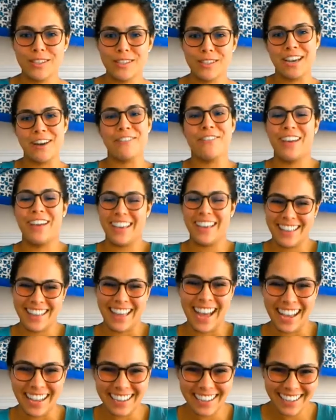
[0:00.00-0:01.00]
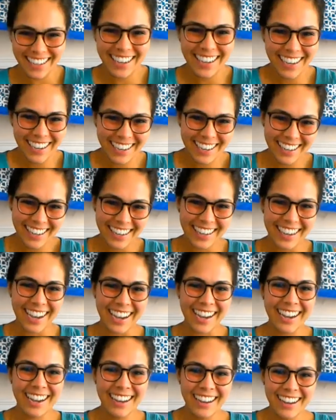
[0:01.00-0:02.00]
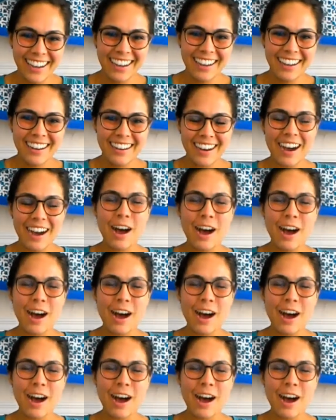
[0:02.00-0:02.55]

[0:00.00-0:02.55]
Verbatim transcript: stuff like that. Okay. Yeah.